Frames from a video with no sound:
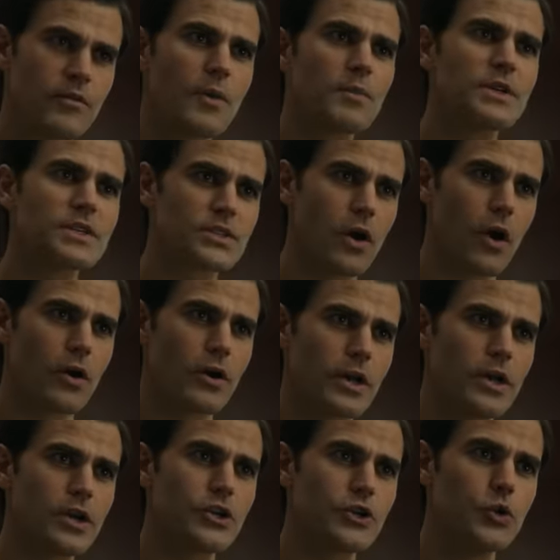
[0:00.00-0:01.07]
From the start,
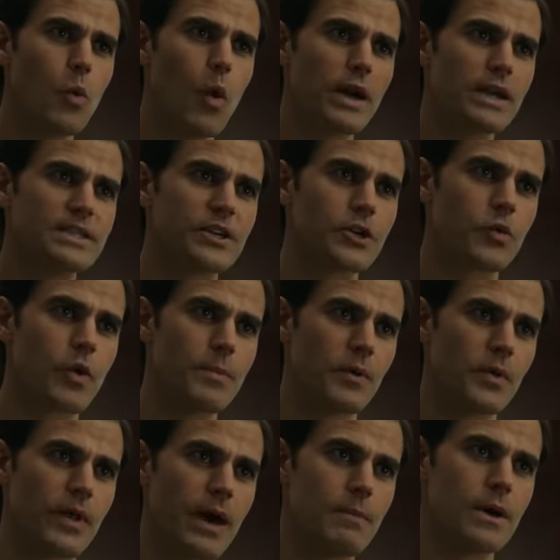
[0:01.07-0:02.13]
you wanted to cripple
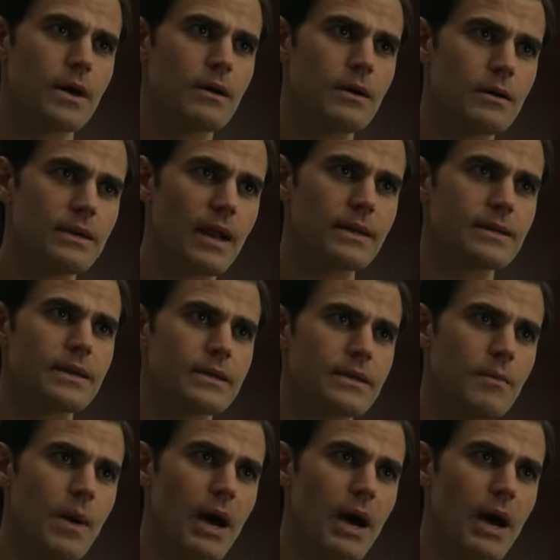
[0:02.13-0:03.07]
them, not take them